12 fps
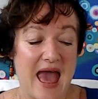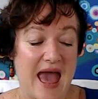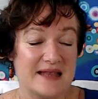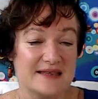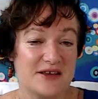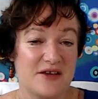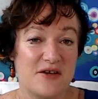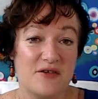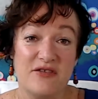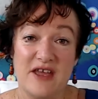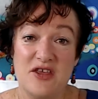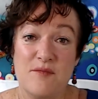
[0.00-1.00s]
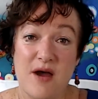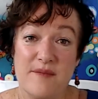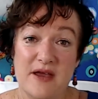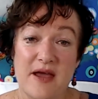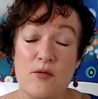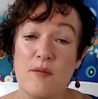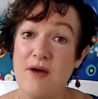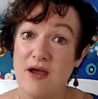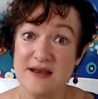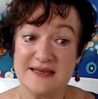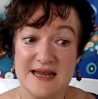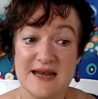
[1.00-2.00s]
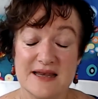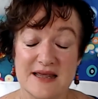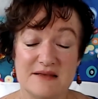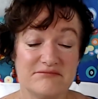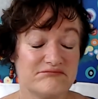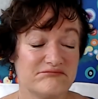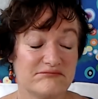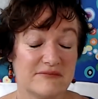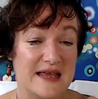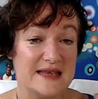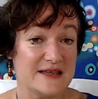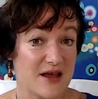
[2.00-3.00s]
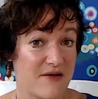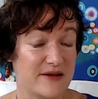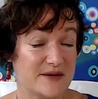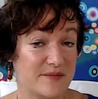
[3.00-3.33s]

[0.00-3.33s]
And so then you might be going, well, my identity is going to